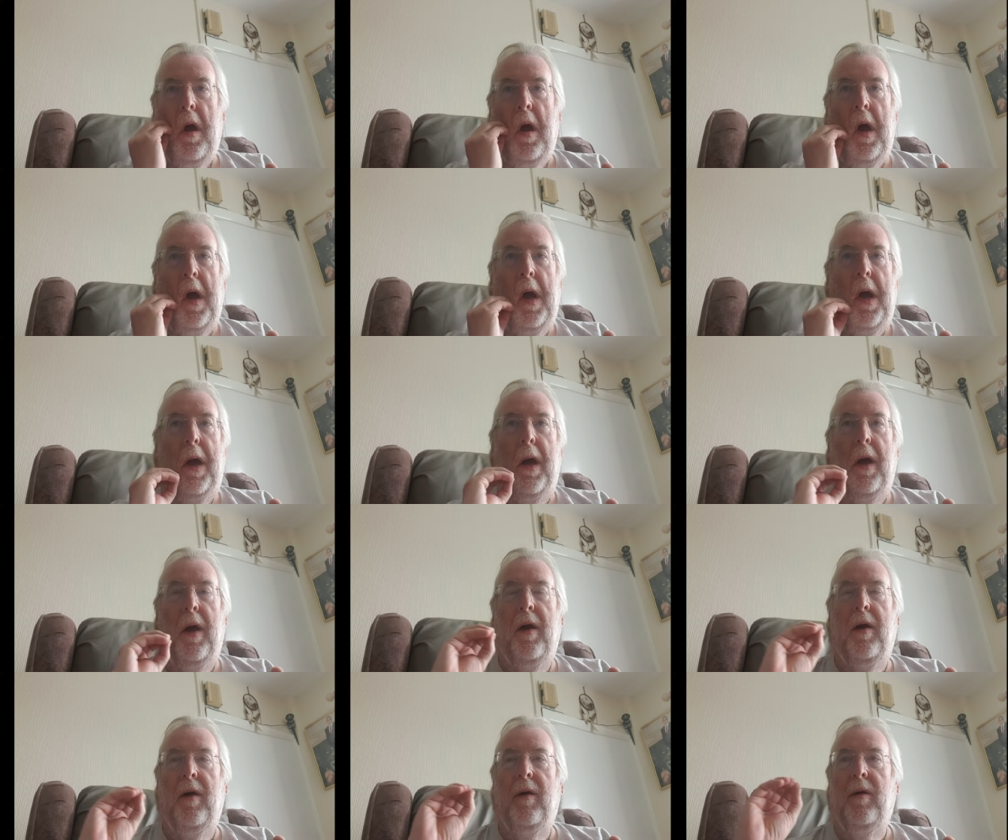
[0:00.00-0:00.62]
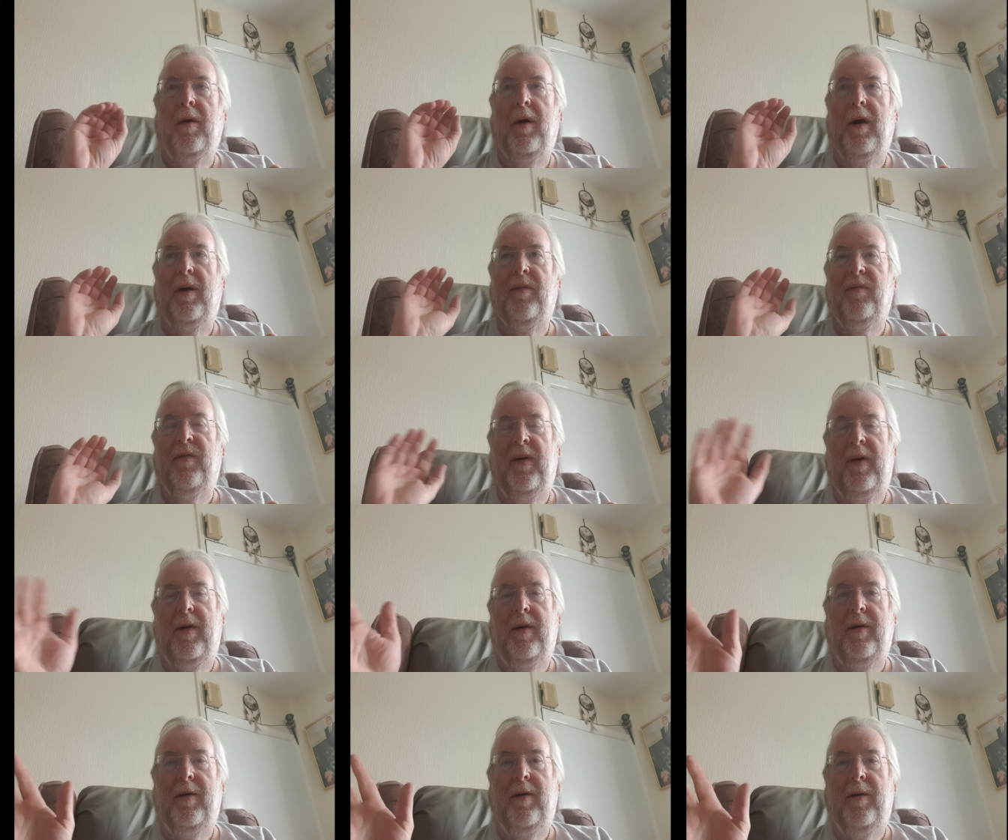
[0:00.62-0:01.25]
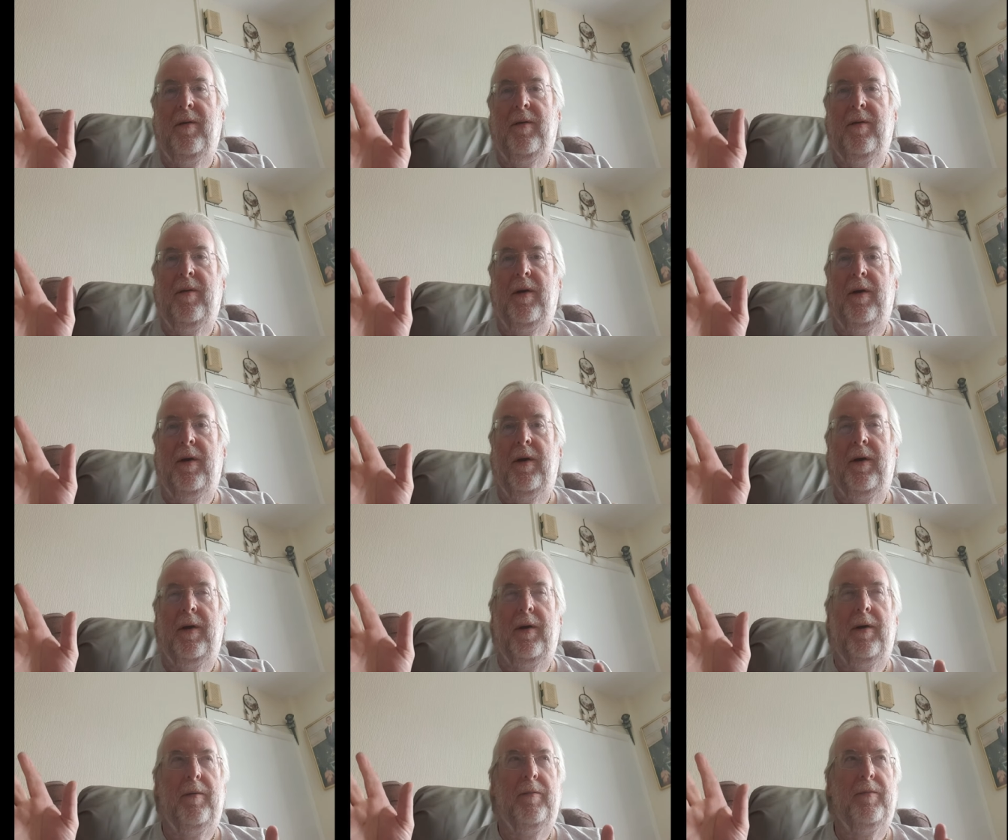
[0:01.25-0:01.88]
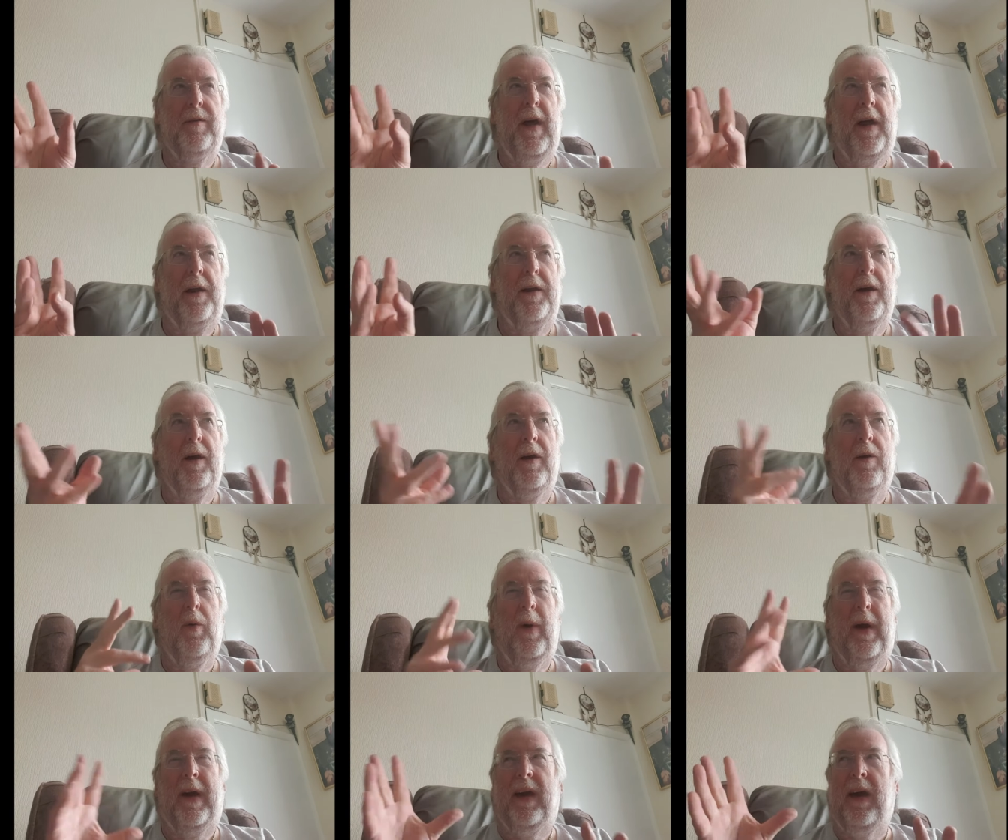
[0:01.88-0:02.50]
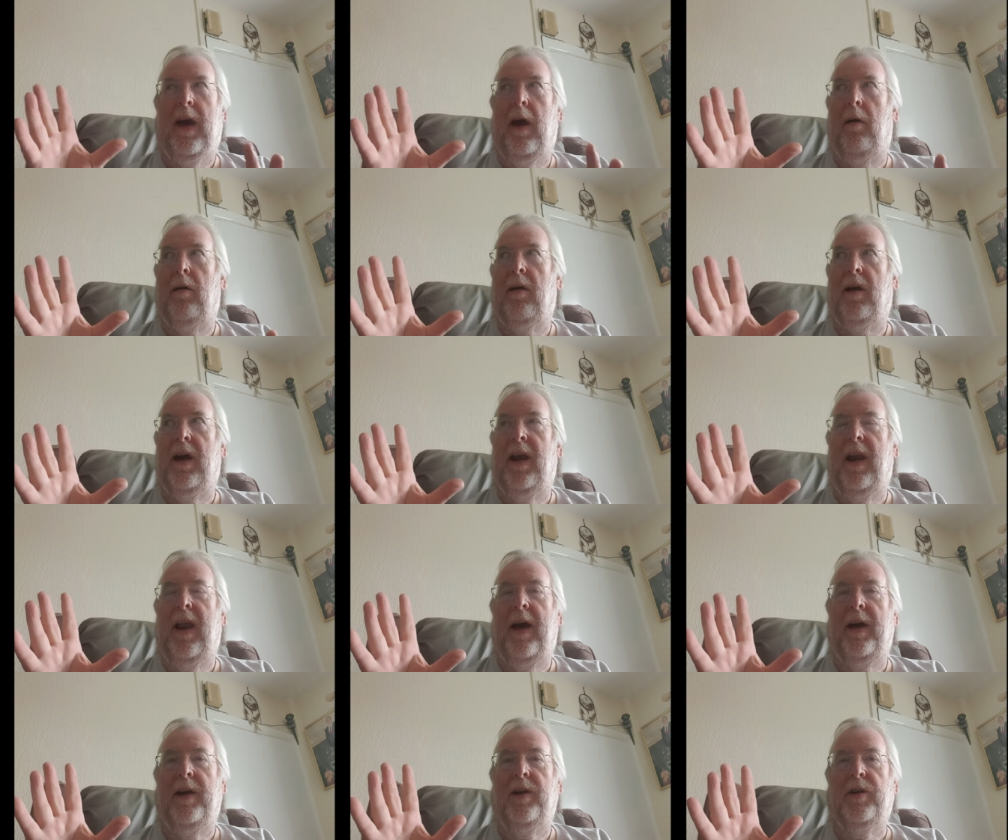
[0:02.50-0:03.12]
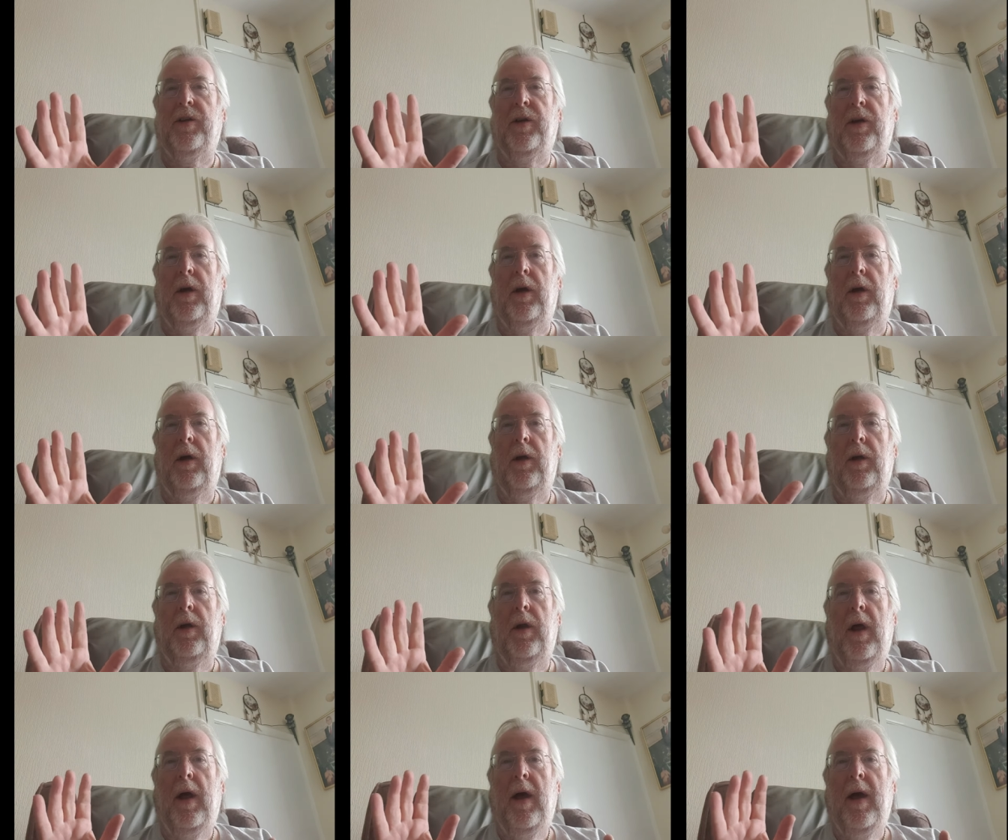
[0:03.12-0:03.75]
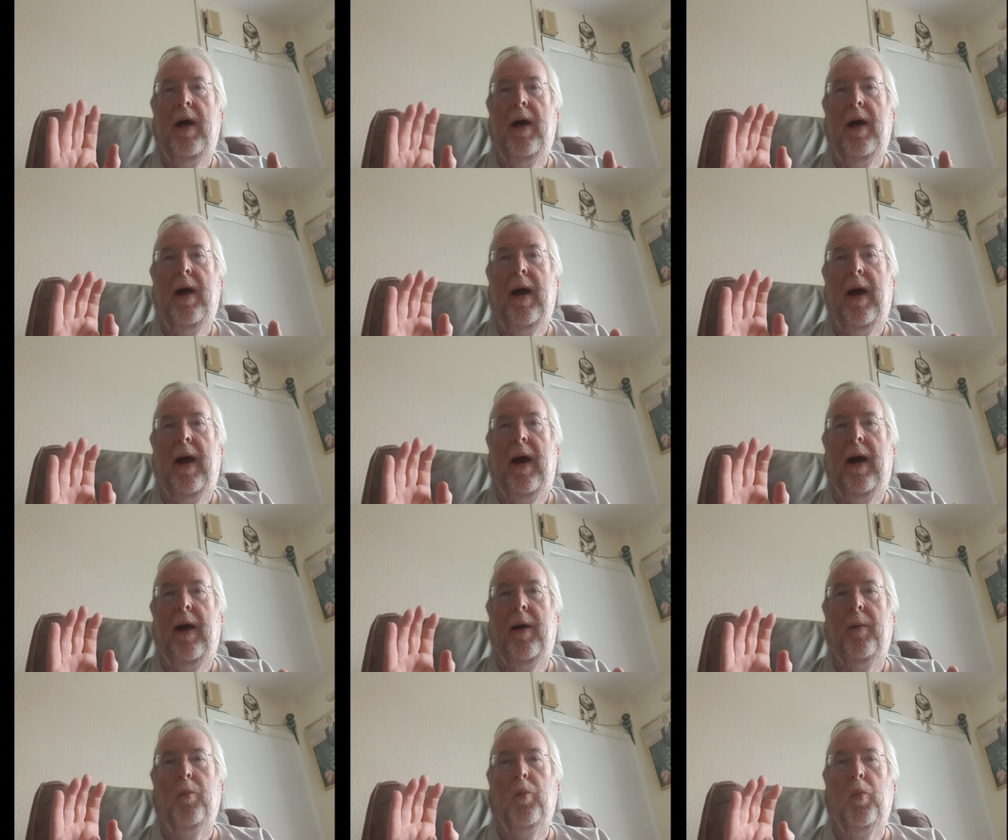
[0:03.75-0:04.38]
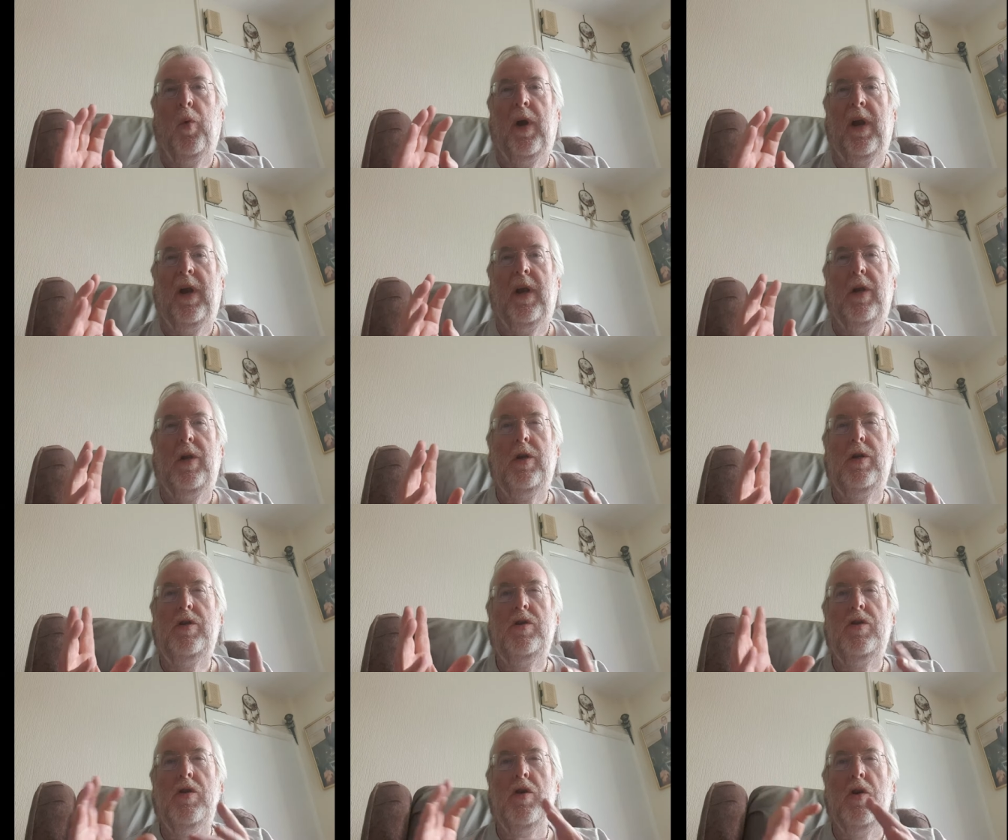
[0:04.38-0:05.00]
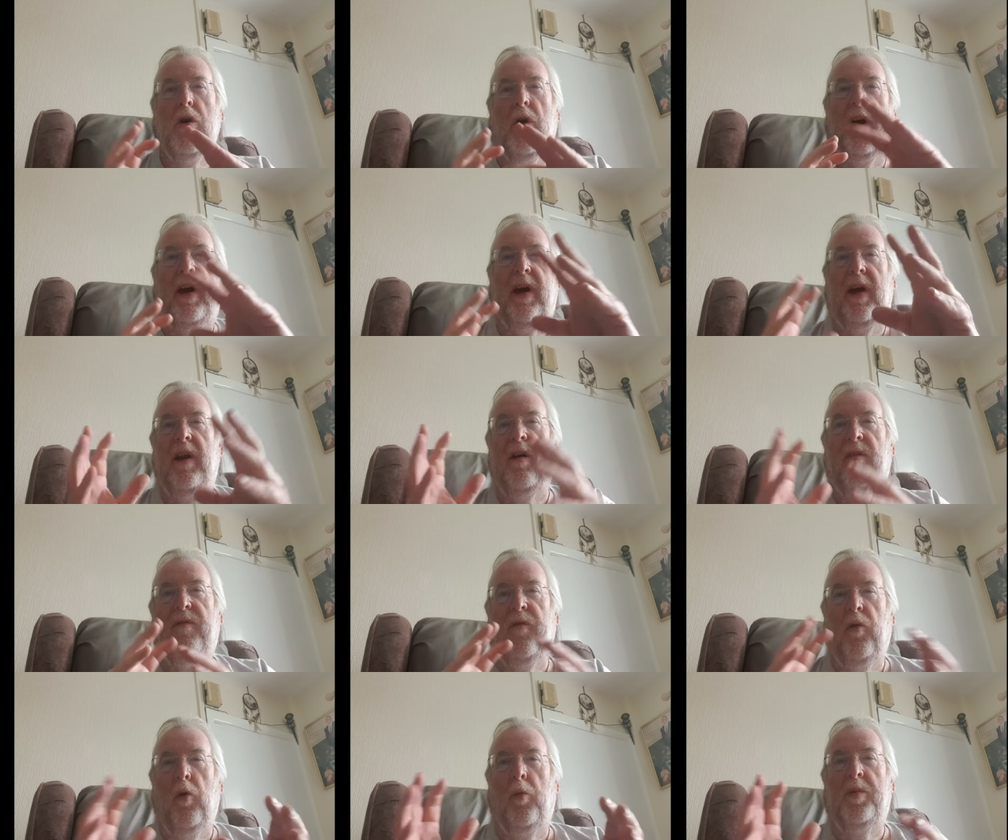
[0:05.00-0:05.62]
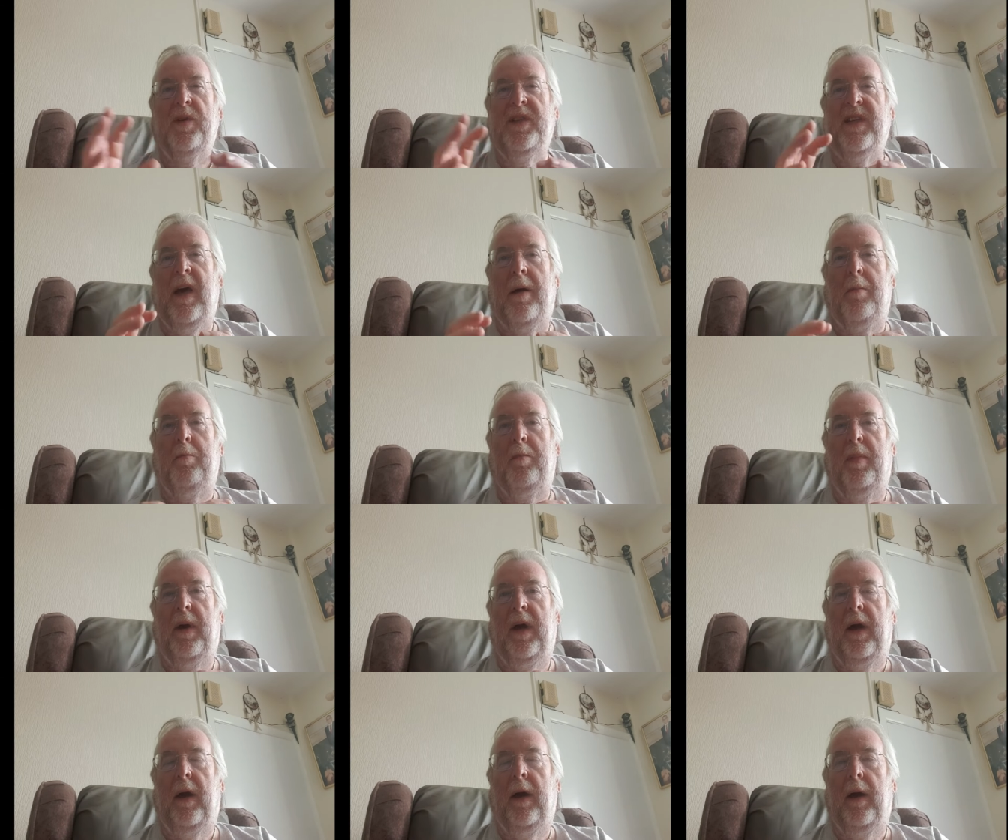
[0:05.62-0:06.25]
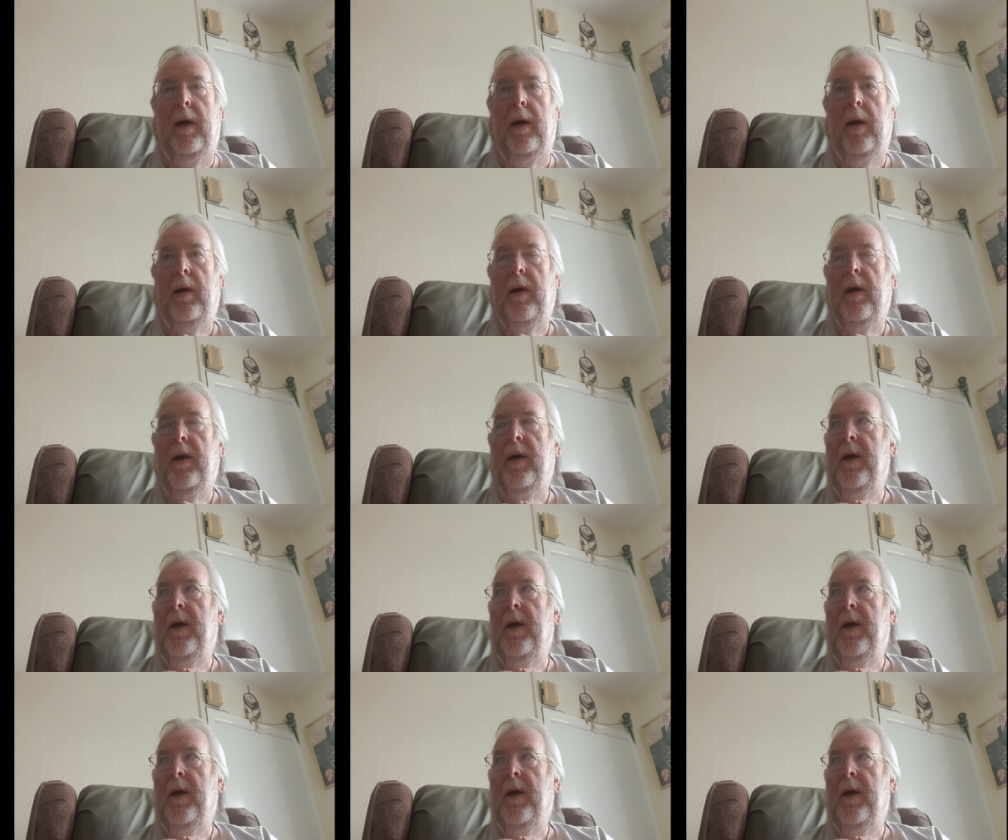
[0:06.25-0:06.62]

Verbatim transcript: Uh, I've uh, done a quick calculation and we're looking at 4% beer.